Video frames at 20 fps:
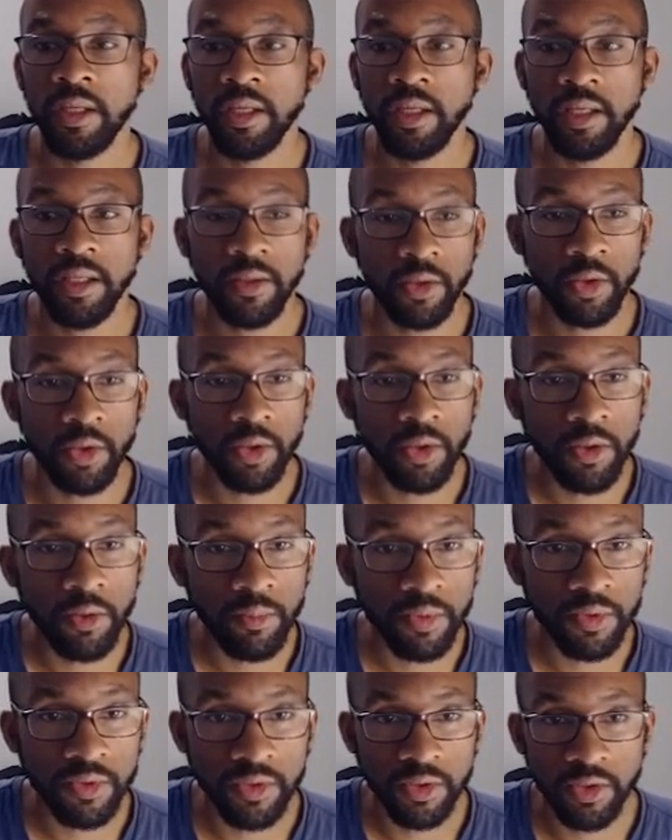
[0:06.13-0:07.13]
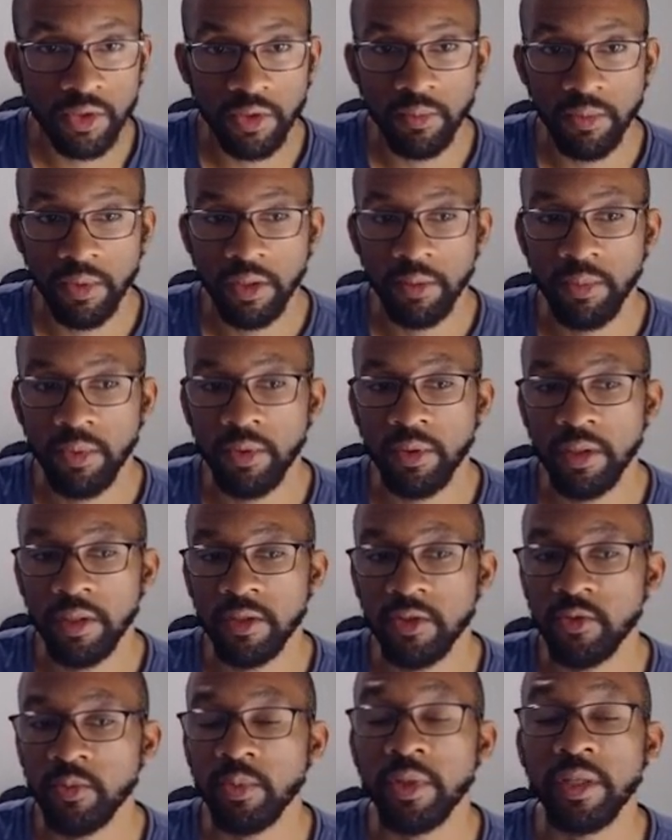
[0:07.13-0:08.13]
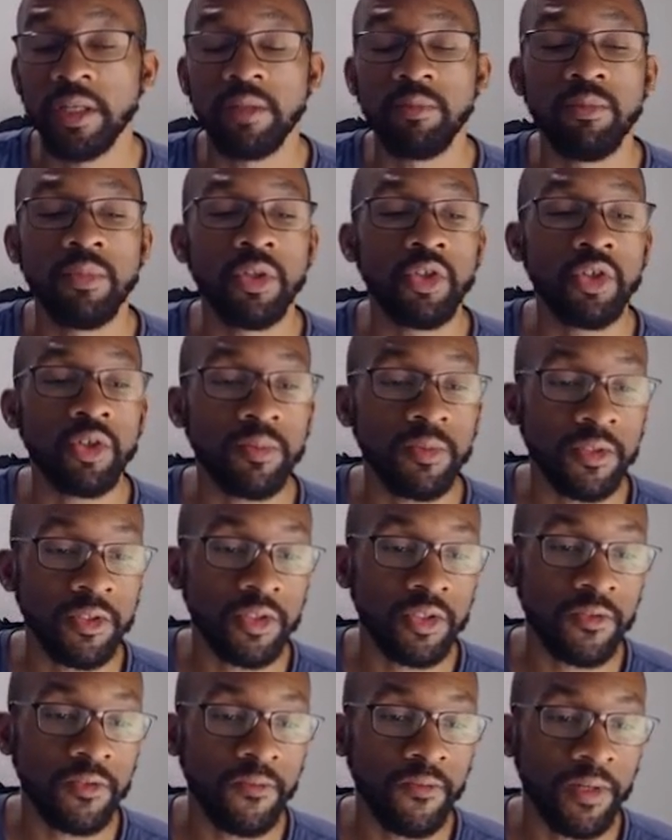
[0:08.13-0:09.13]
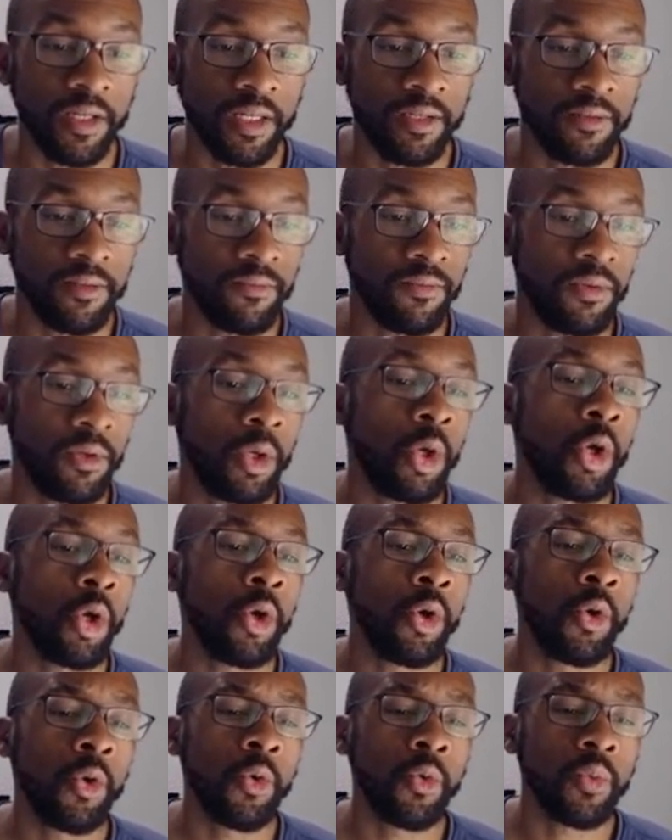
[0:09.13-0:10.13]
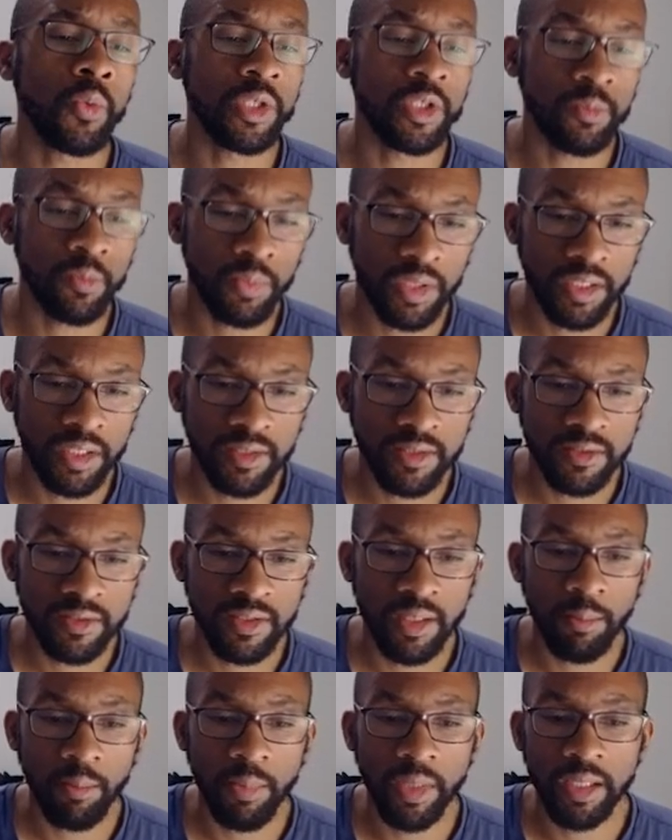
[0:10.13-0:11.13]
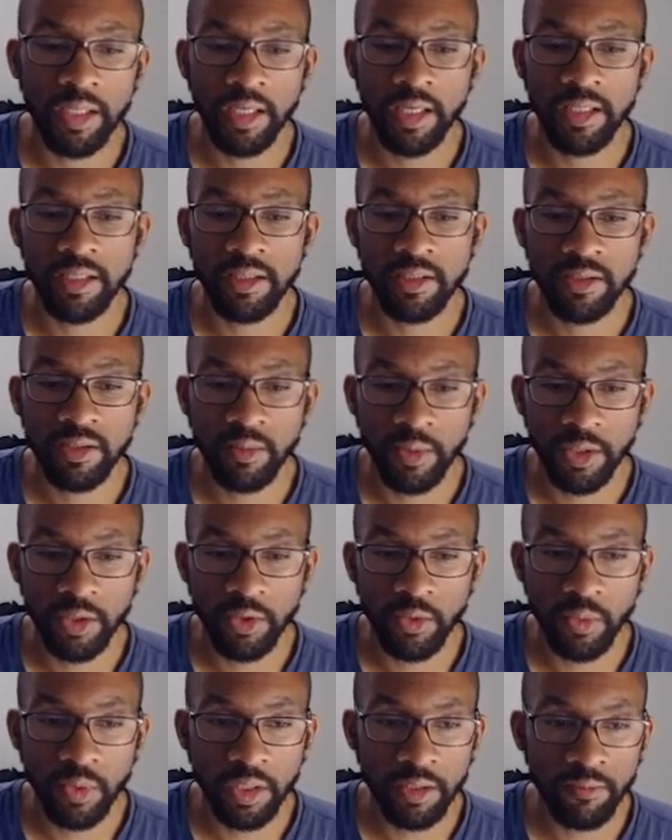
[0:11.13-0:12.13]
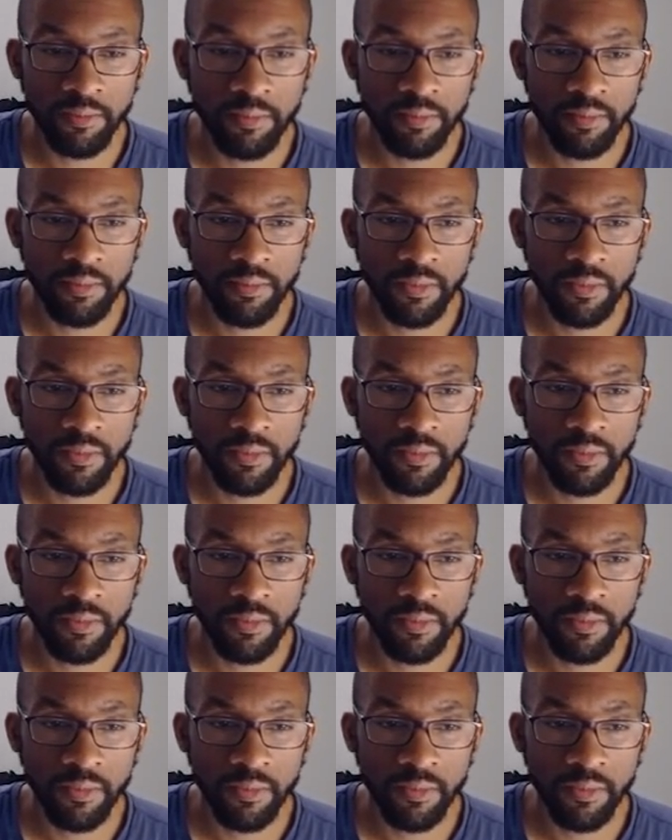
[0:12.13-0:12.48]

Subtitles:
In the current position, my opponent has played bishop to g5, which pins my knight to my queen.